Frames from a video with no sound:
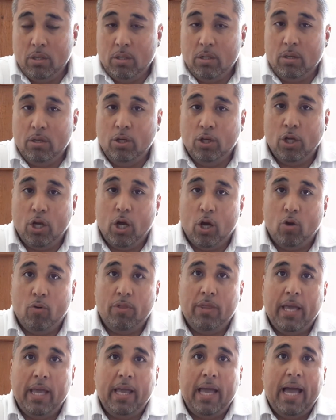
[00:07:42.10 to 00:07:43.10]

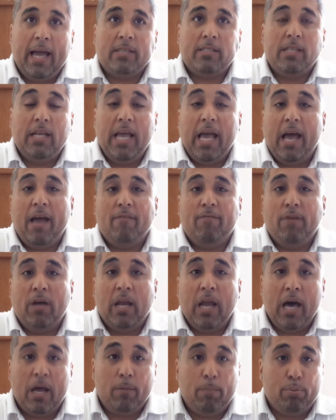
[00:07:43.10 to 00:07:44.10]
they actually have a
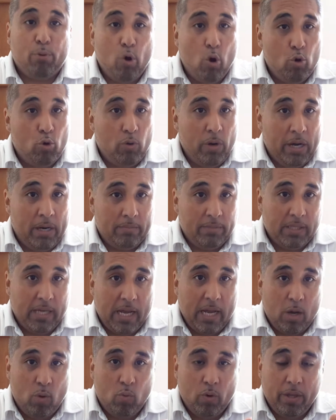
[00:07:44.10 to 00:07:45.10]
lot of programs
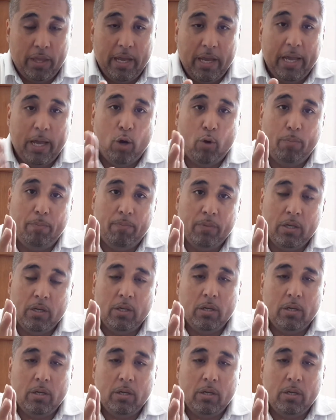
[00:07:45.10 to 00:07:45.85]
now where they help